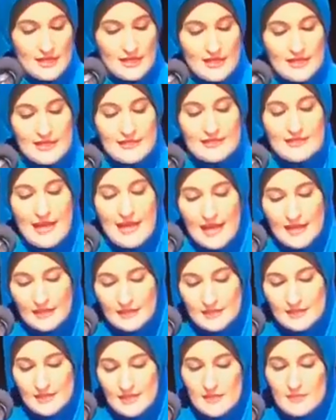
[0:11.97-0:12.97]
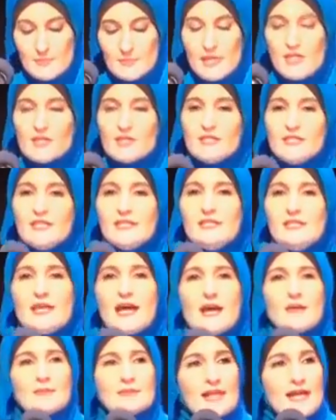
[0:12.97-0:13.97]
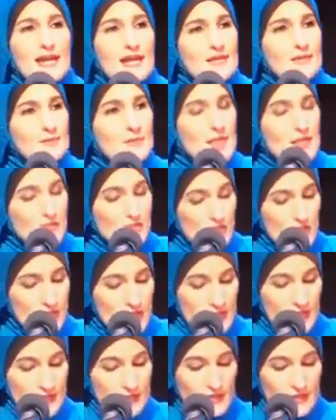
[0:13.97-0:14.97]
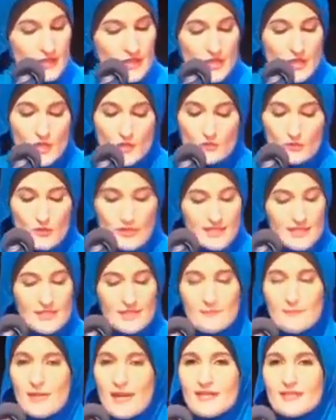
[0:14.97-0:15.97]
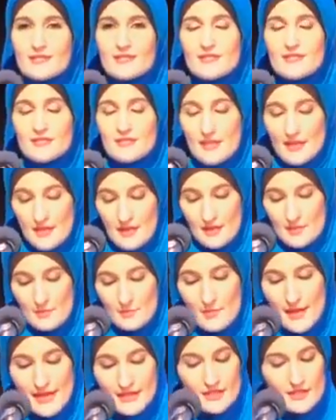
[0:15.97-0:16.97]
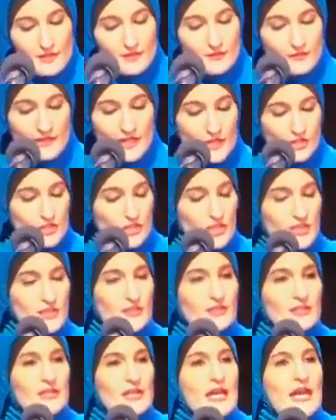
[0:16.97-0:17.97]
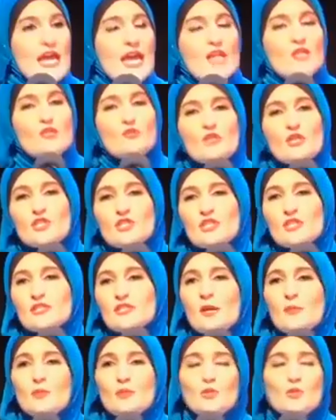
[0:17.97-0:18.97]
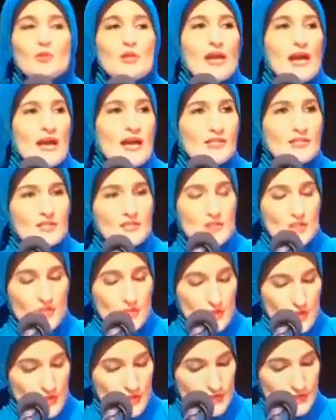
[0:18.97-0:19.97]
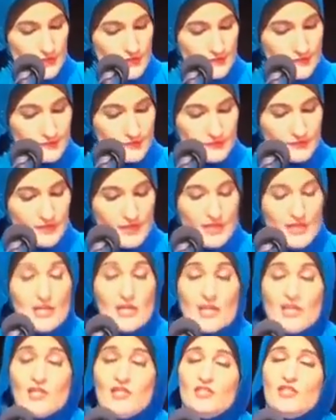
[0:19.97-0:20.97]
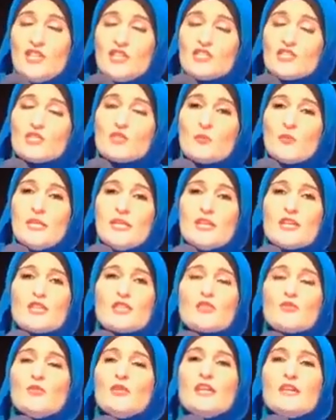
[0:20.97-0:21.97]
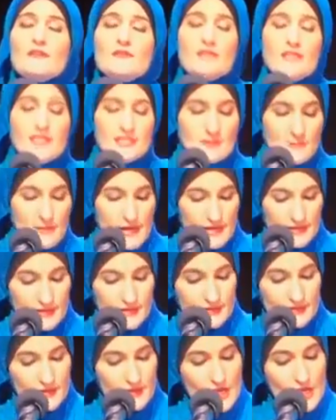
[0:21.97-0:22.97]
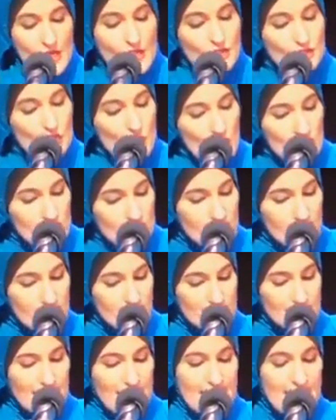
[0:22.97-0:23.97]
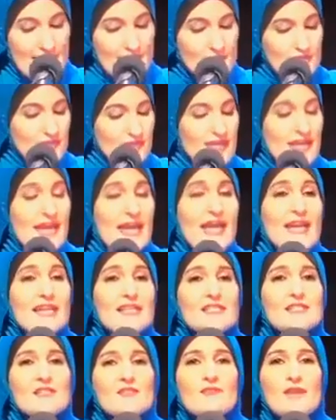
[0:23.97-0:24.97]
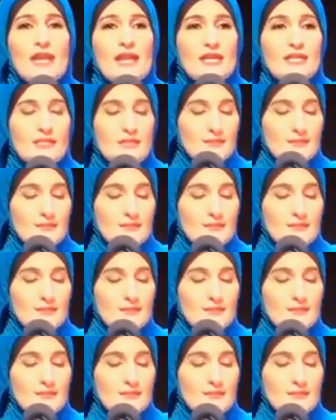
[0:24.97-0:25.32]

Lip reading: Taliesin Meriden Namkai Meche, Ricky Best, Micah Fletcher, and Richard W. Collins III. This week, 3 of these men lost their lives at the hands of hate.